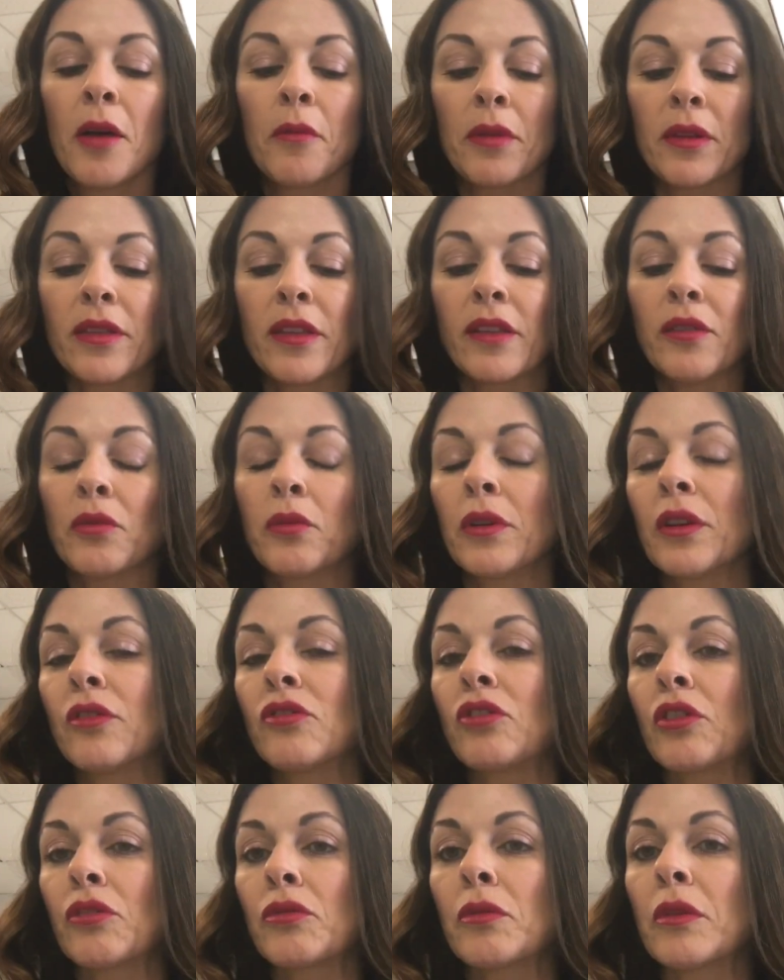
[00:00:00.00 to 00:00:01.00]
But this one
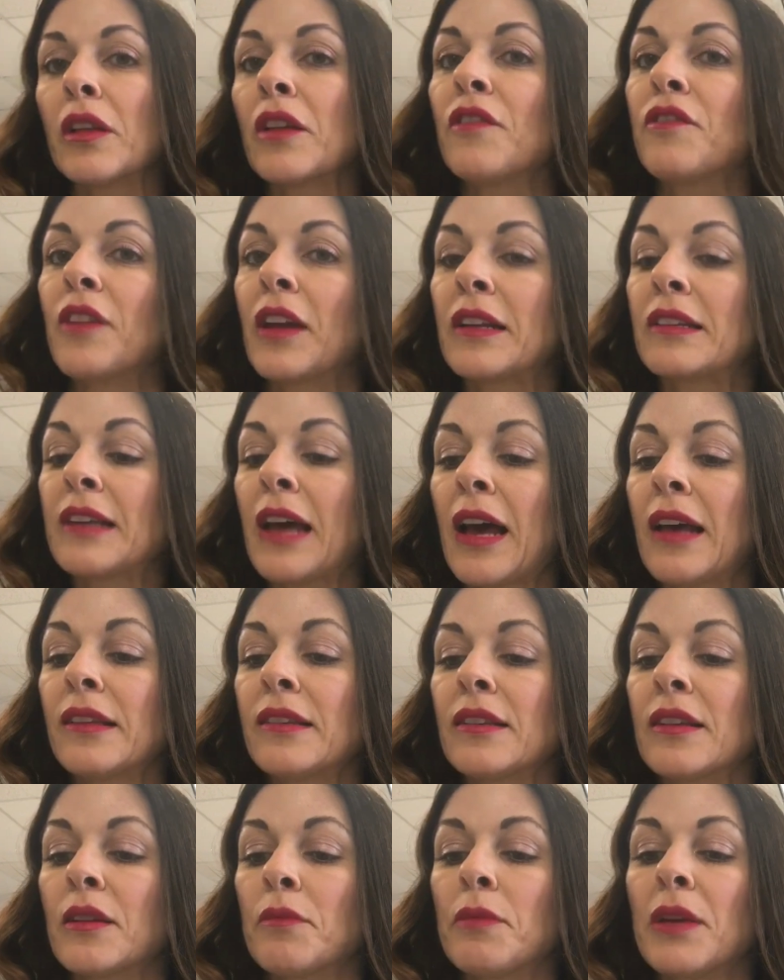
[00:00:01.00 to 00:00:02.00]
is just really
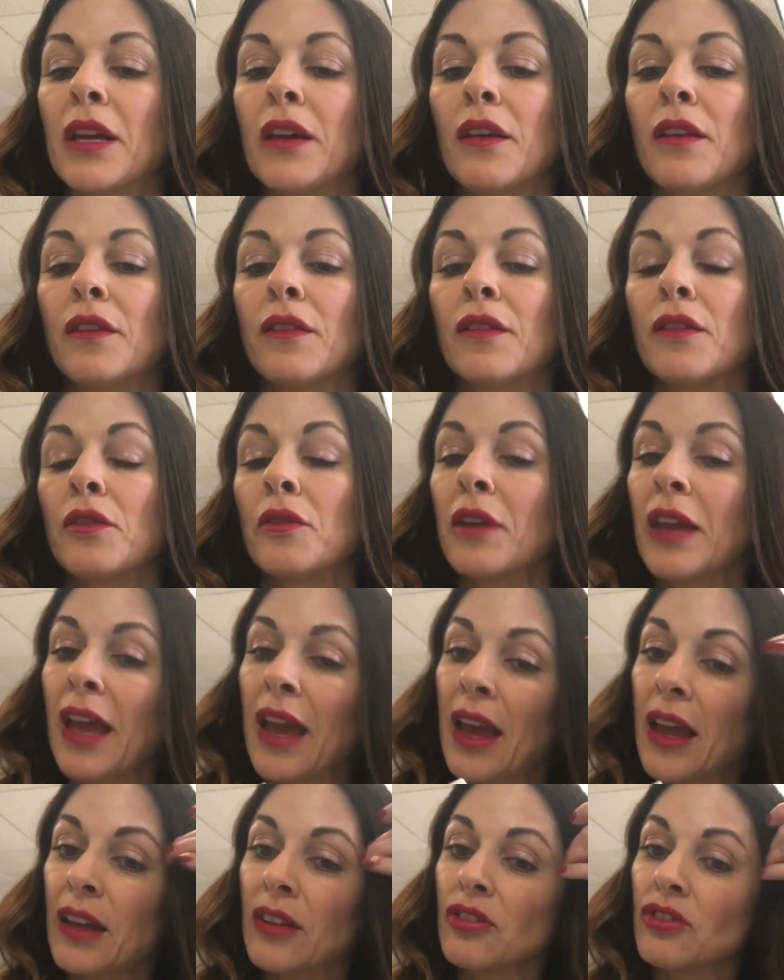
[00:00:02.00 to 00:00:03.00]
fantastic because you
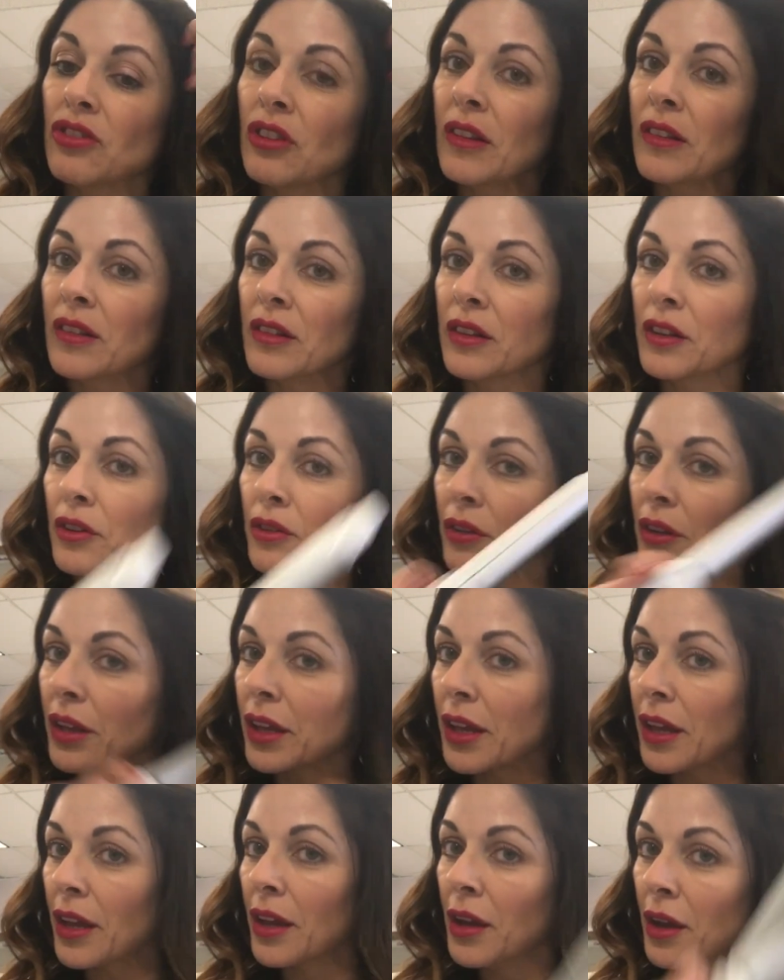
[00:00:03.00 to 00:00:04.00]
can just
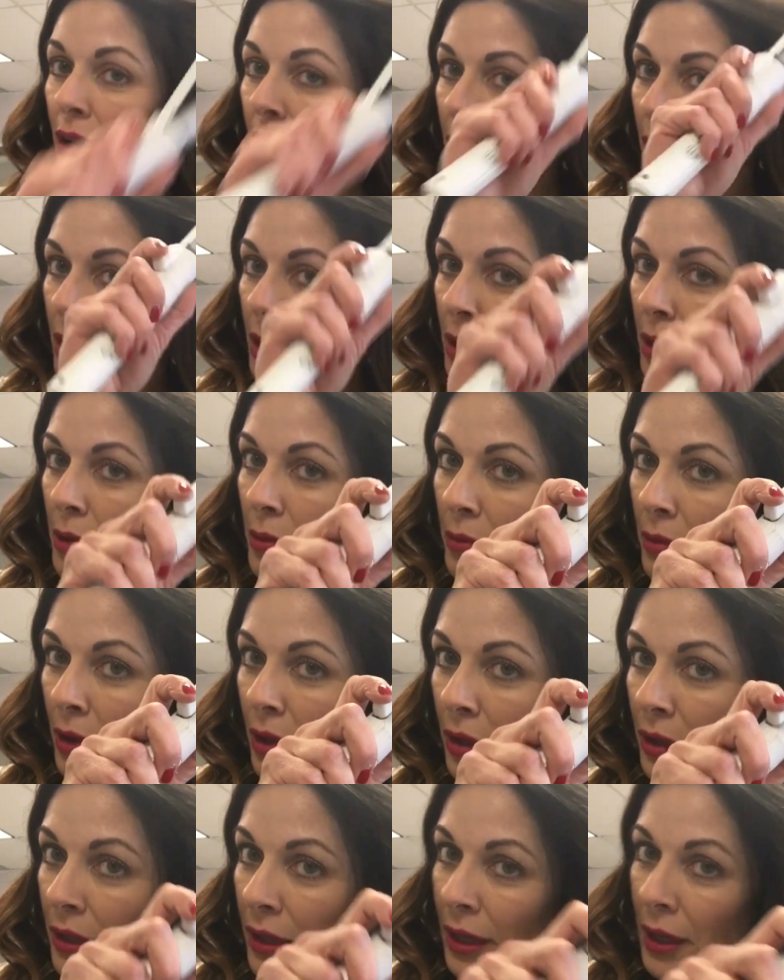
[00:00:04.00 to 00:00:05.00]
literally
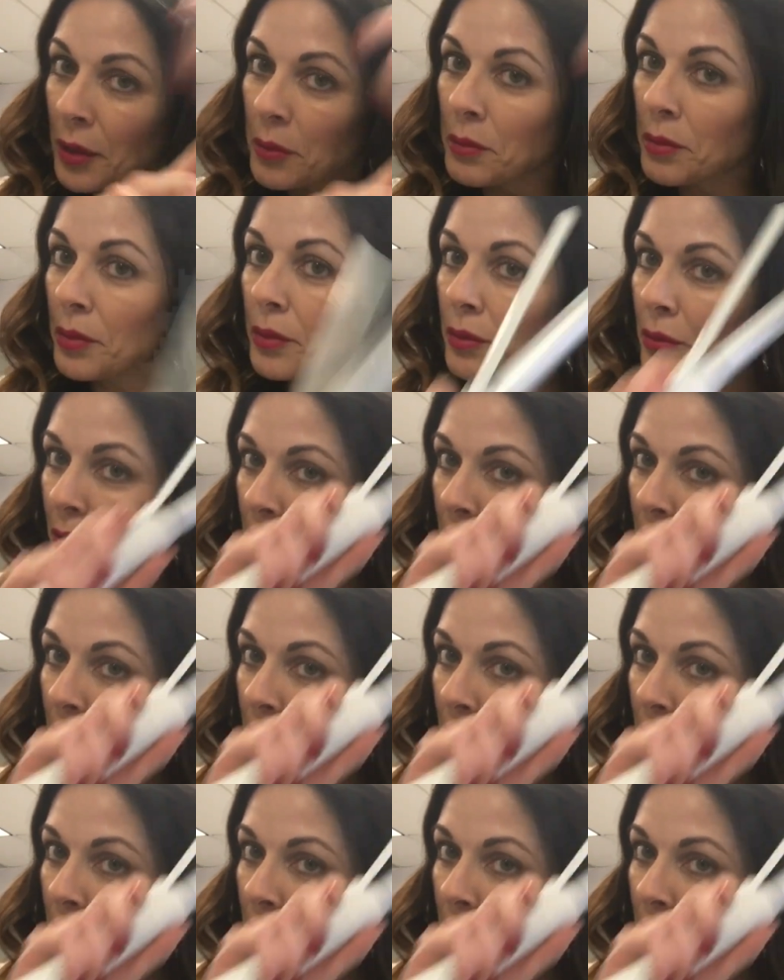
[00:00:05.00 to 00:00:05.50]
clamp,